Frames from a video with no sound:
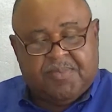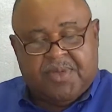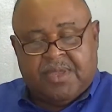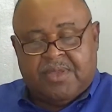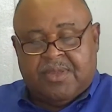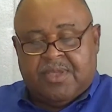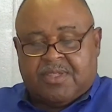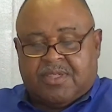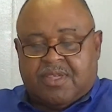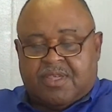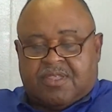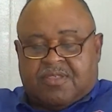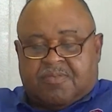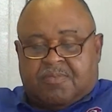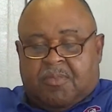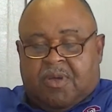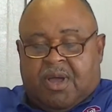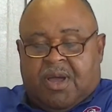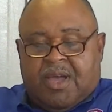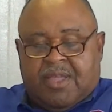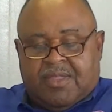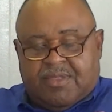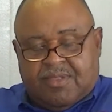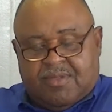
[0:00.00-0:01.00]
and it's a
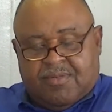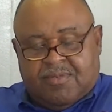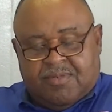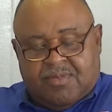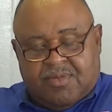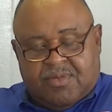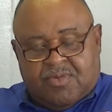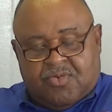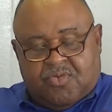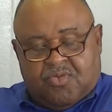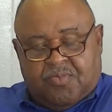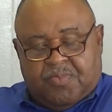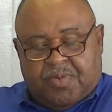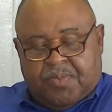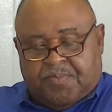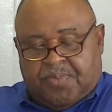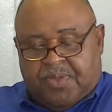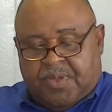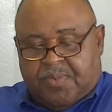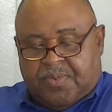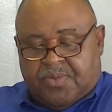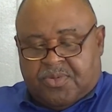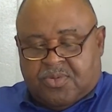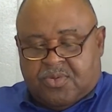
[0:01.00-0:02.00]
smart group of
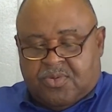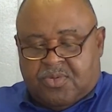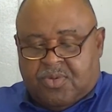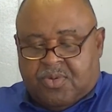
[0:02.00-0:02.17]
people too.